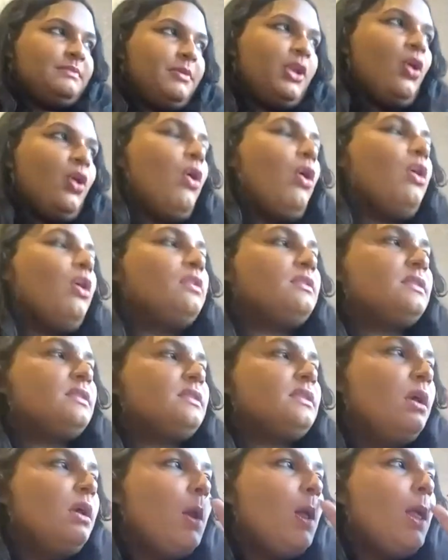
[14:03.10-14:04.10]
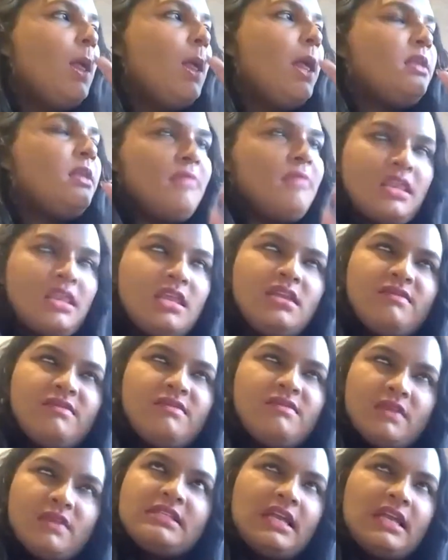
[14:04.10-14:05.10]
is because in many
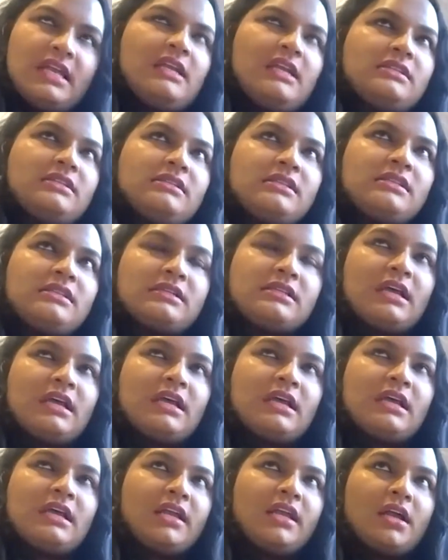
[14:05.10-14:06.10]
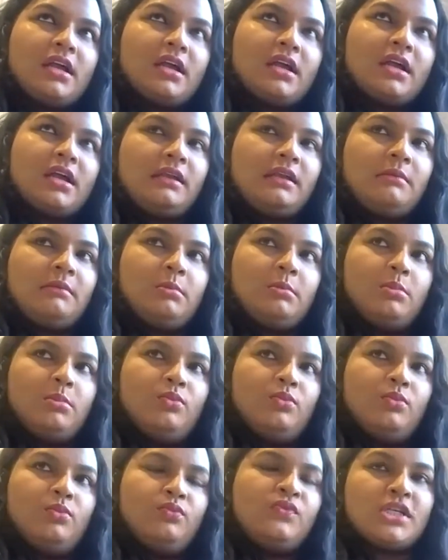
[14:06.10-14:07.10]
of these cases that I
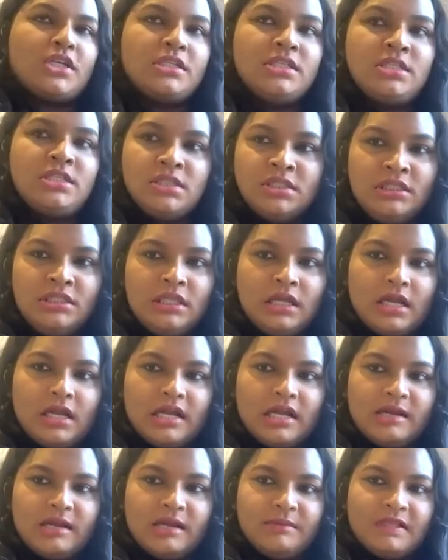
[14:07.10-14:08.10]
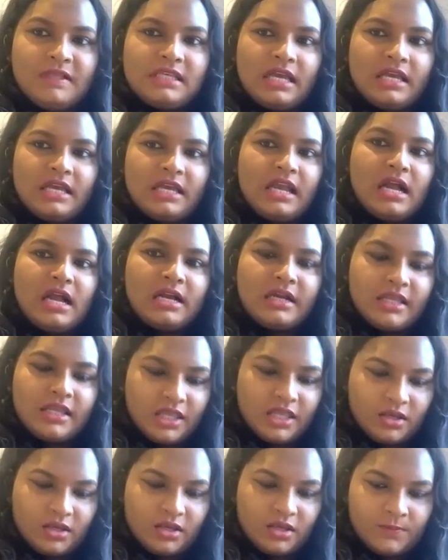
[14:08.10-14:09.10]
run, that I
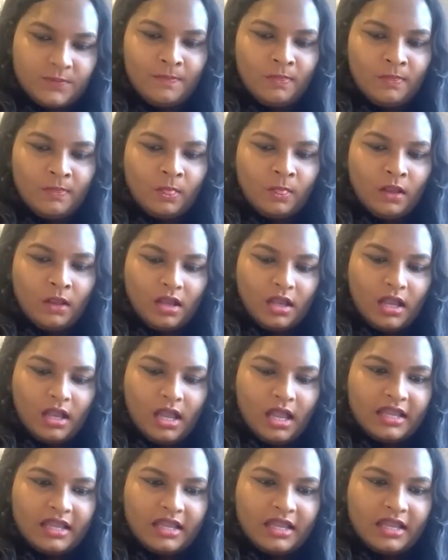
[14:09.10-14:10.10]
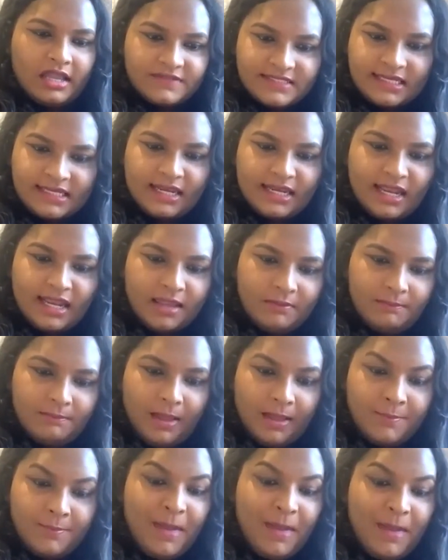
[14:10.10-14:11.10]
argue, I have seen a
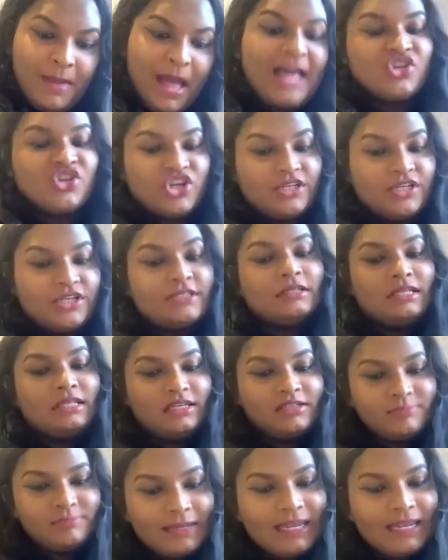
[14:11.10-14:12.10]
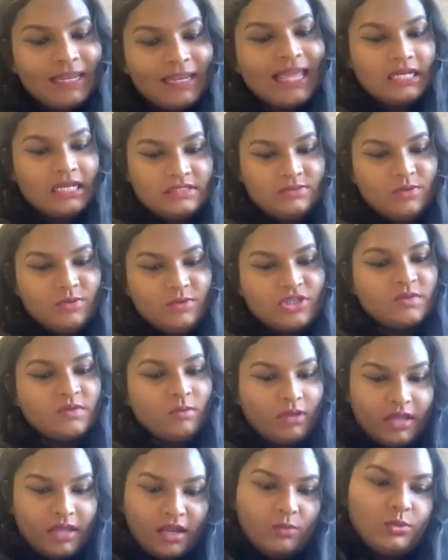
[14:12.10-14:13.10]
pattern still in place, which is
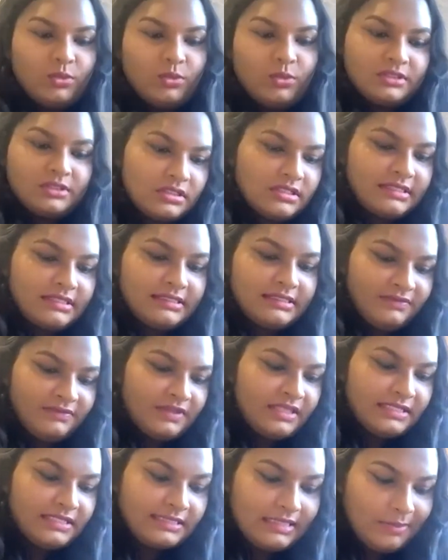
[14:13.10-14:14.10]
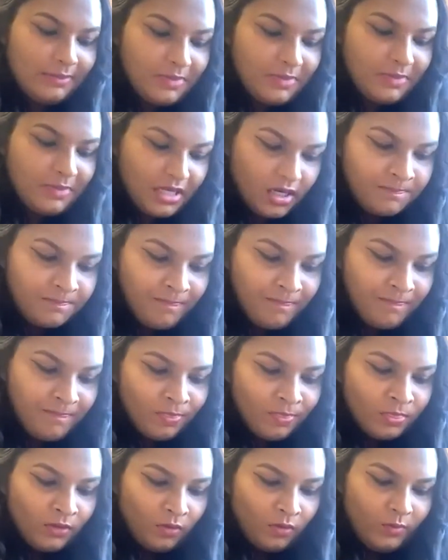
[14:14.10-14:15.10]
why I wanted to deliver this seminar,
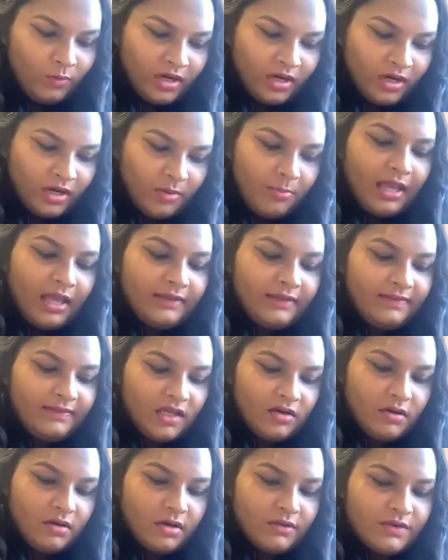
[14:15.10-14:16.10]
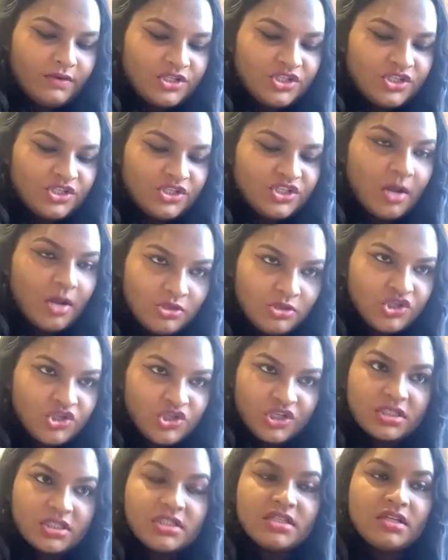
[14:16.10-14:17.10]
whereby there are
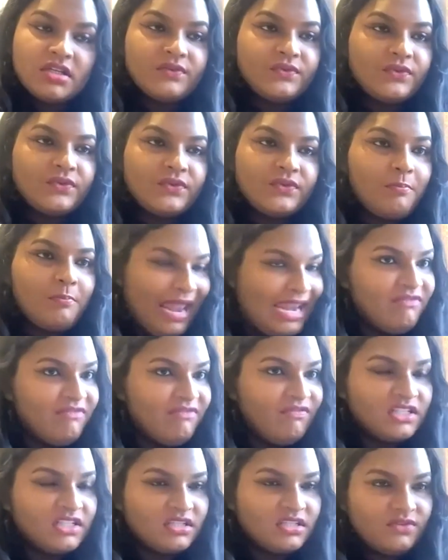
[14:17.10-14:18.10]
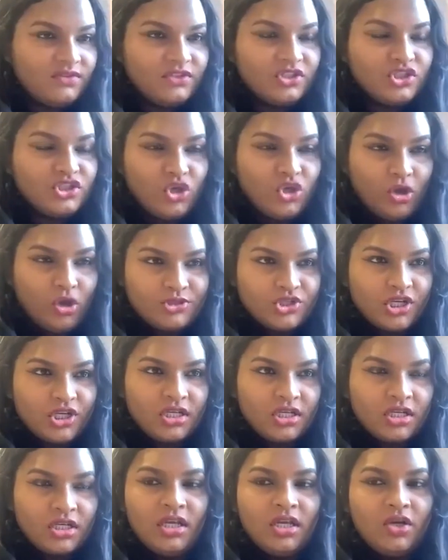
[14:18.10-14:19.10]
assumptions of the benefits of
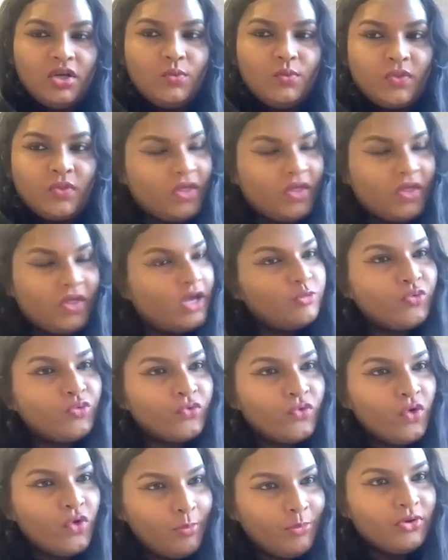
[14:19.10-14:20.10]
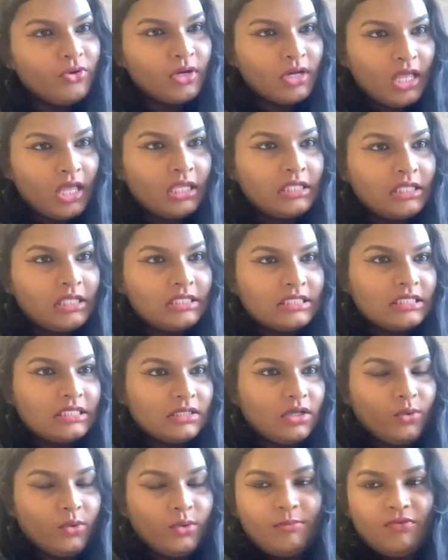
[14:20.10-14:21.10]
adoption without proper
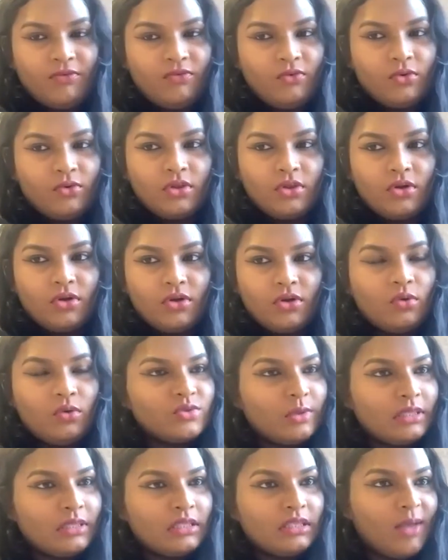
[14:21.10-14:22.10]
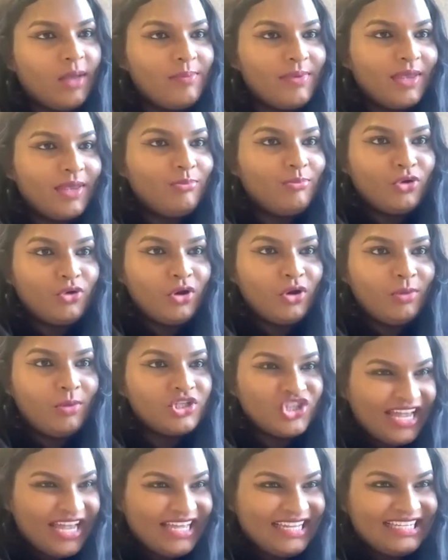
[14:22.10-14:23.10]
analyses going before the court, whether that be proper
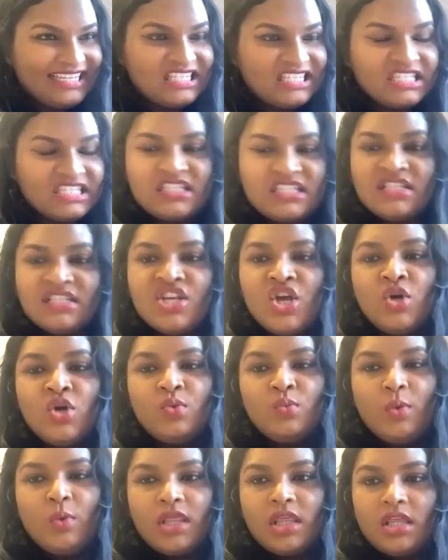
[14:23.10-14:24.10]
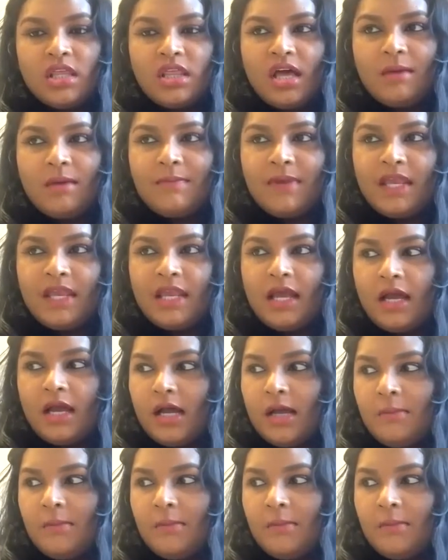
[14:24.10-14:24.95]
checklists, whether that be